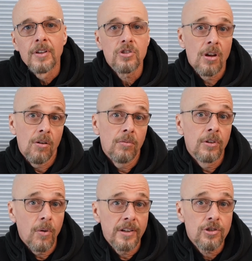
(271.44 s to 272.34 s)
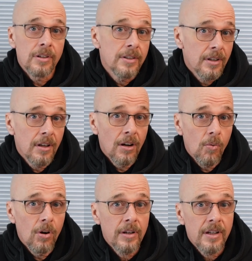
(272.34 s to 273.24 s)
So, the question, is it going to
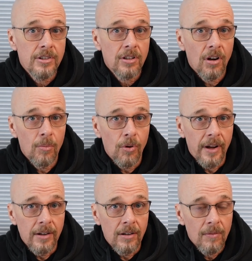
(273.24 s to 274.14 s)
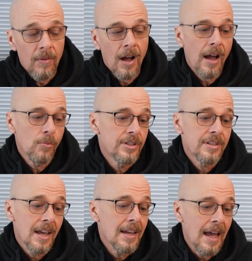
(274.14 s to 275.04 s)
work as a carburetor? I would
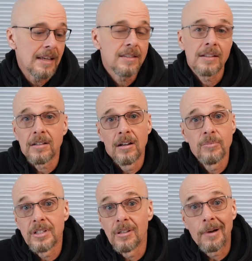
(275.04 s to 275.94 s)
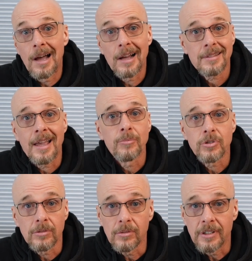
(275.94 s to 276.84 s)
say, as it comes in the box,
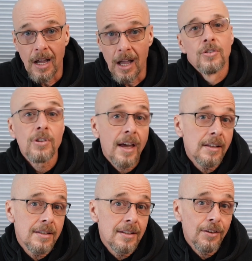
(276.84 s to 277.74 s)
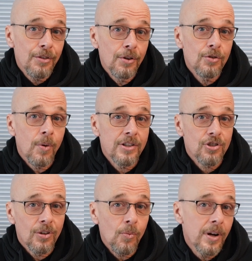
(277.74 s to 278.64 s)
absolutely not. So that leads into the third
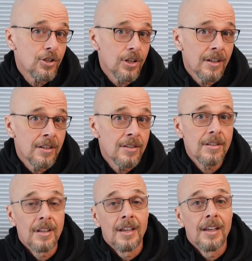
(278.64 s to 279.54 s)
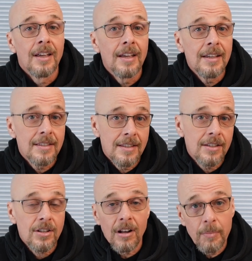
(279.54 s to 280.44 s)
question, which is
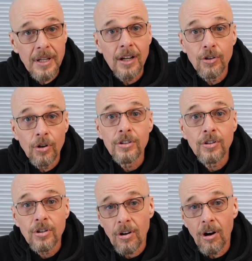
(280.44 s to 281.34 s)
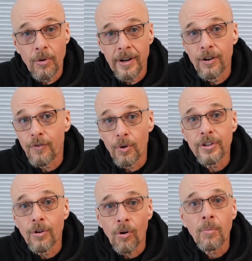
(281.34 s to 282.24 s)
this going to be a good carburetor for
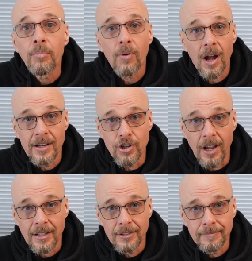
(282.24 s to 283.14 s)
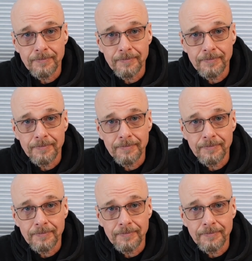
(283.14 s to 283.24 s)
your project?